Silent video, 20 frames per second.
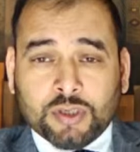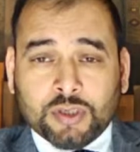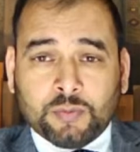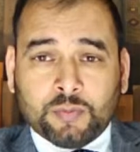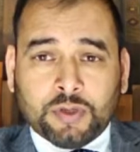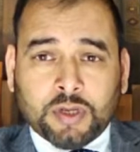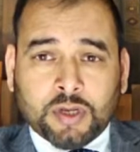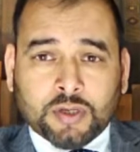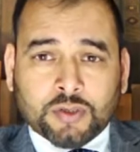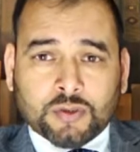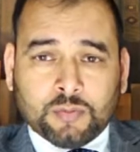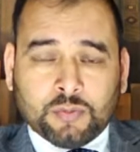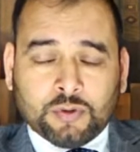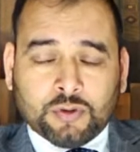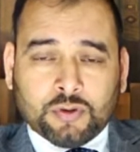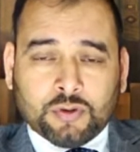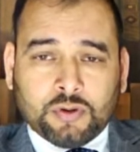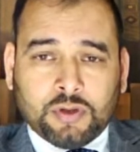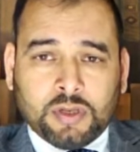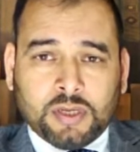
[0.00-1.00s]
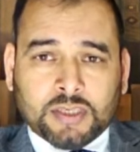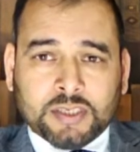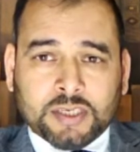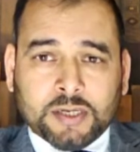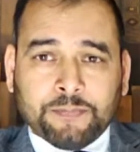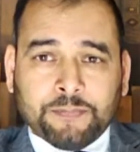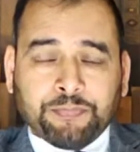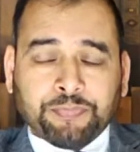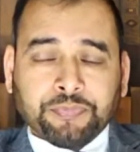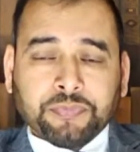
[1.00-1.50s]
is pre-action protocol letter?
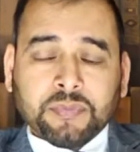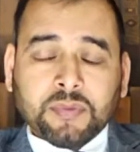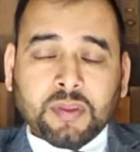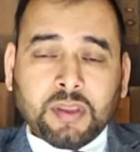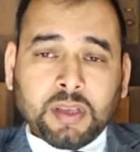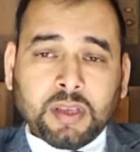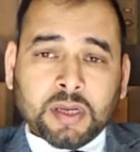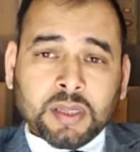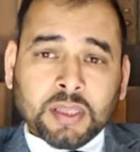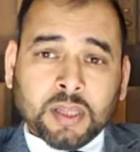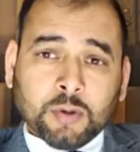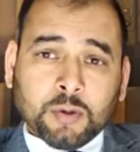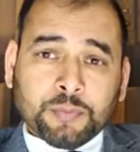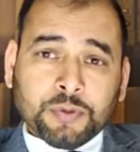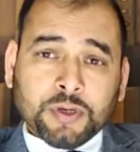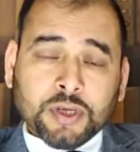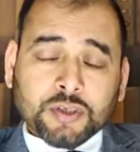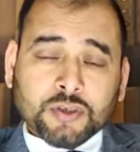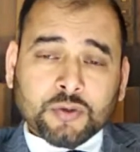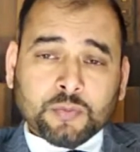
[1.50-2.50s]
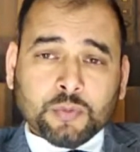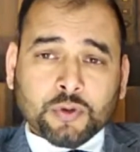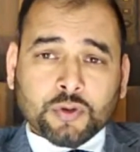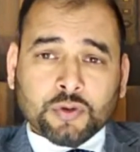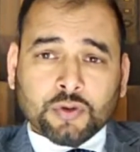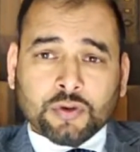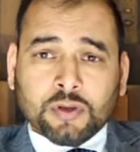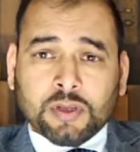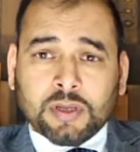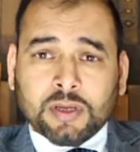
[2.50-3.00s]
Now, pre-action
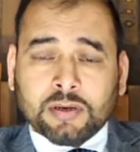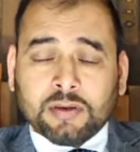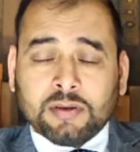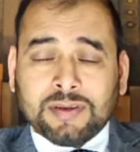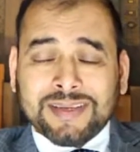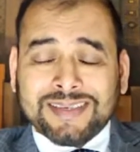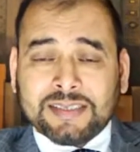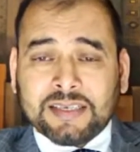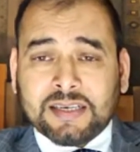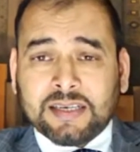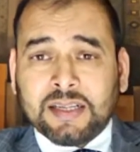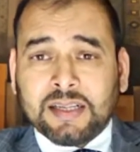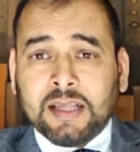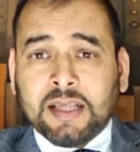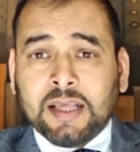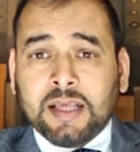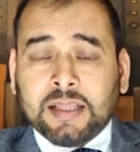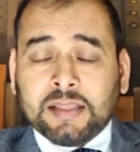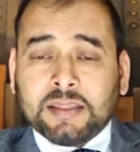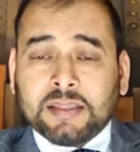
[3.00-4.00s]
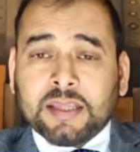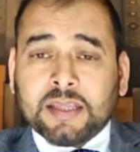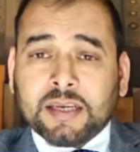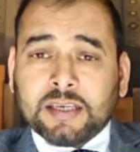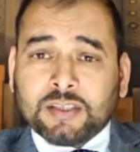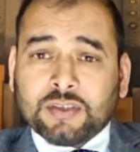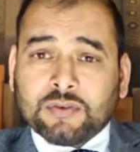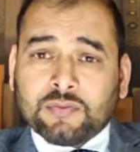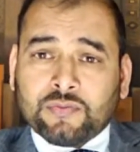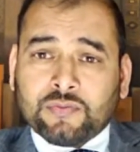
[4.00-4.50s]
protocol letter, there
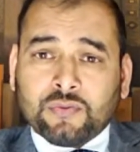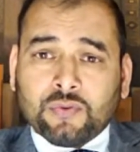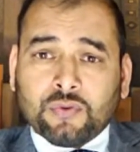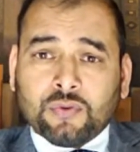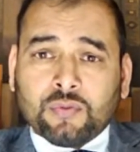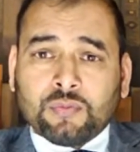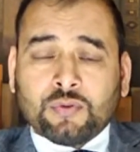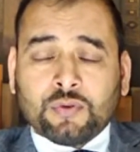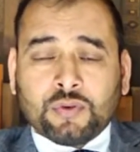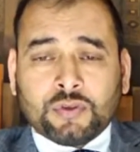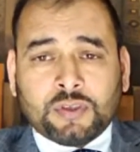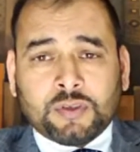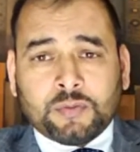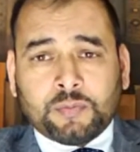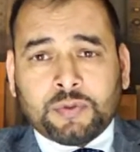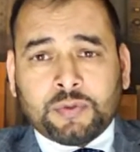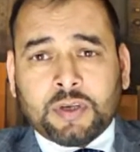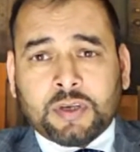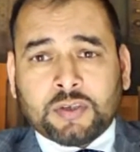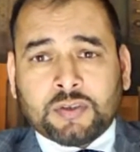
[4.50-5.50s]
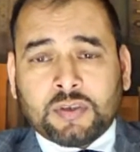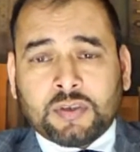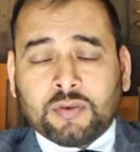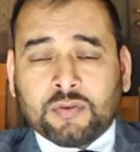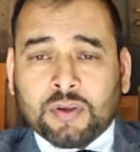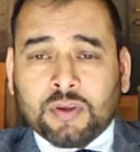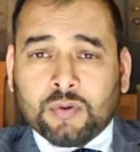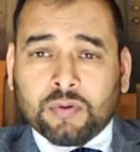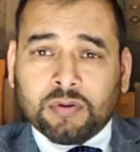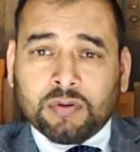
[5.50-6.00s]
is a form which is pre-action. You
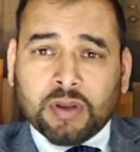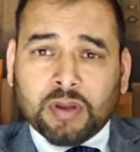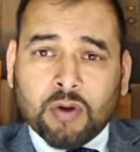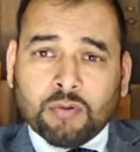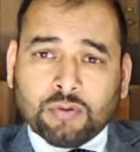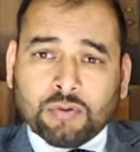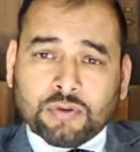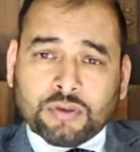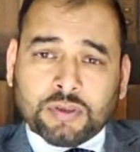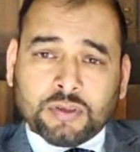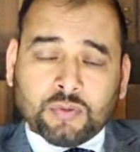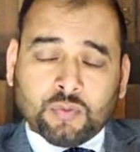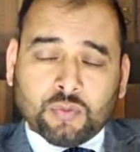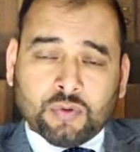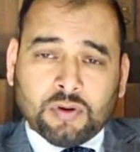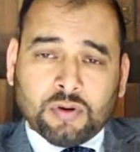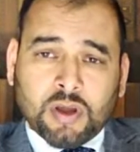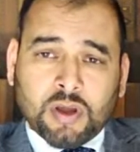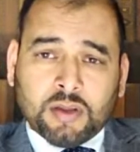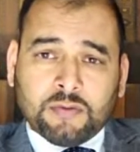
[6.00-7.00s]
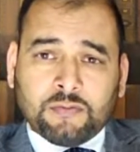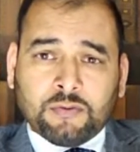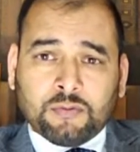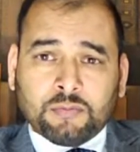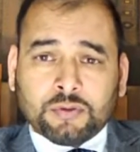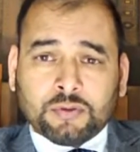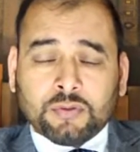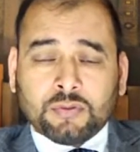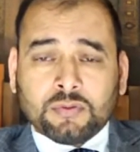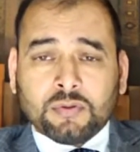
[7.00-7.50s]
can download it online
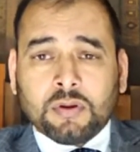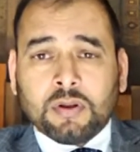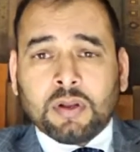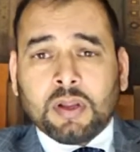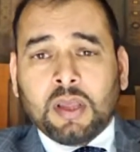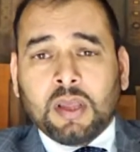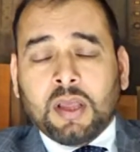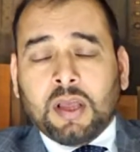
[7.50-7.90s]
from Google.